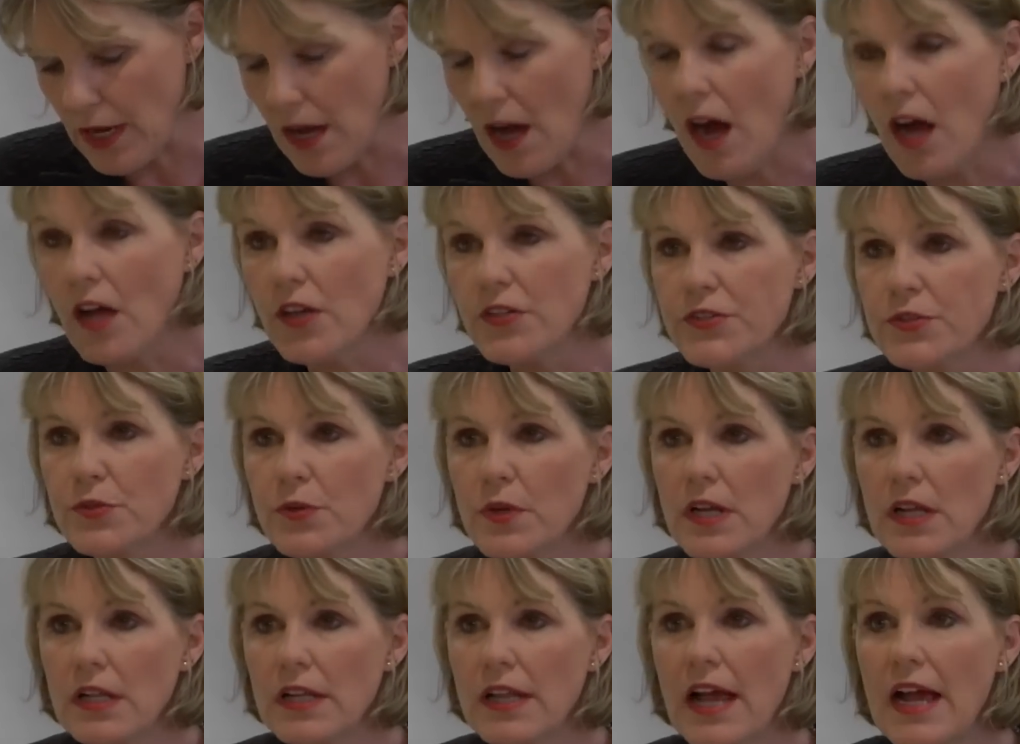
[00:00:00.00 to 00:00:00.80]
also
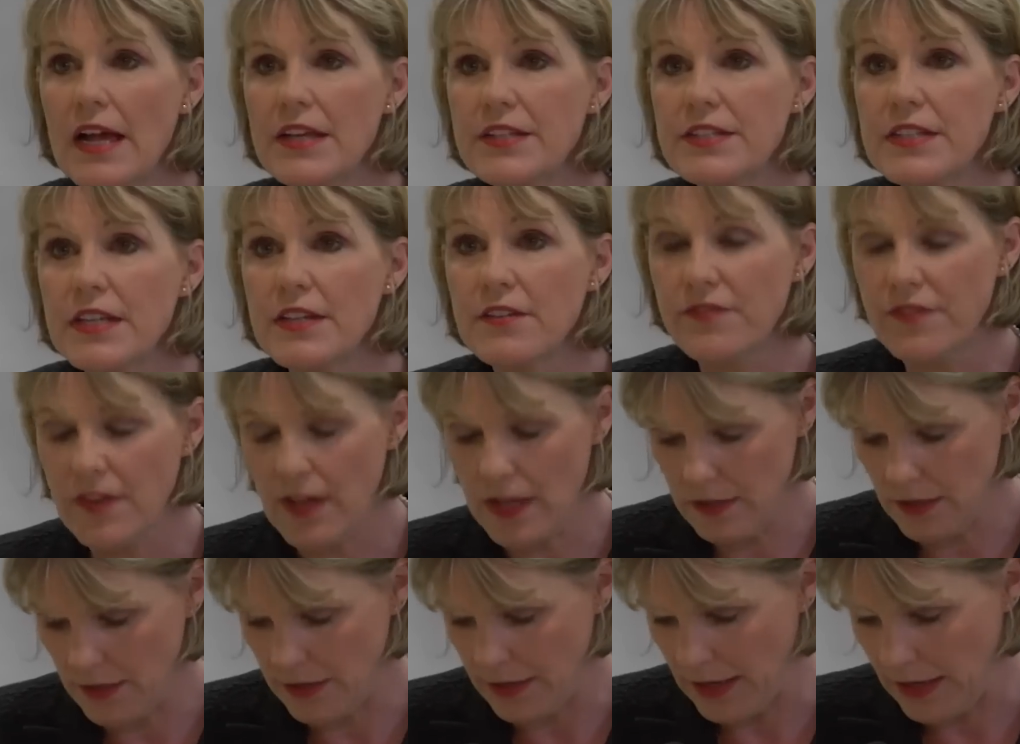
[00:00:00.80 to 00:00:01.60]
a Class C
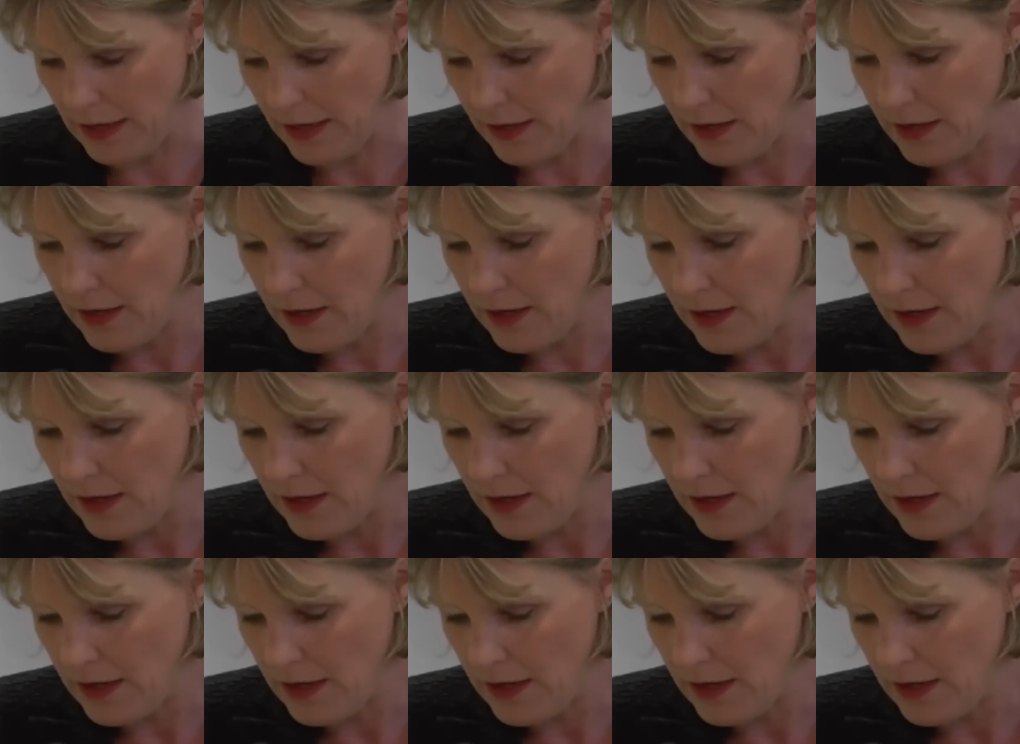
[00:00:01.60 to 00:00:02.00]
felony,